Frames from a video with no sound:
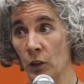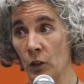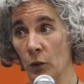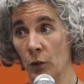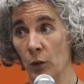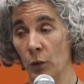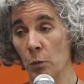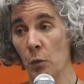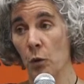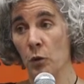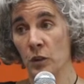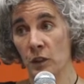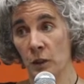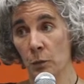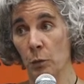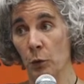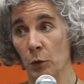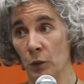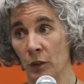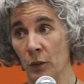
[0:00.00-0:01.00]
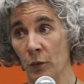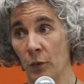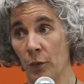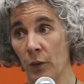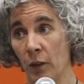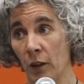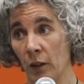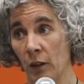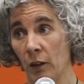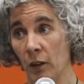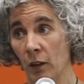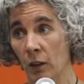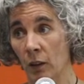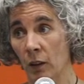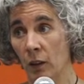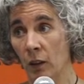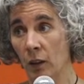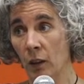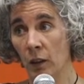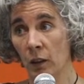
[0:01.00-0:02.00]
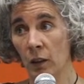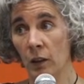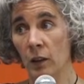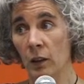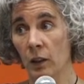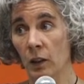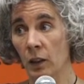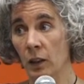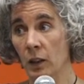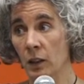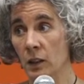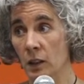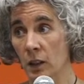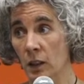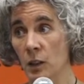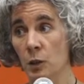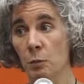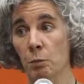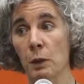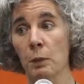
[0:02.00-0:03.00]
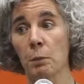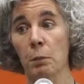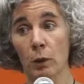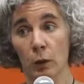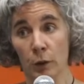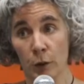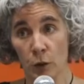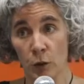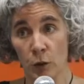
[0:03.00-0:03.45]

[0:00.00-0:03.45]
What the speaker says: So the most important thing here is people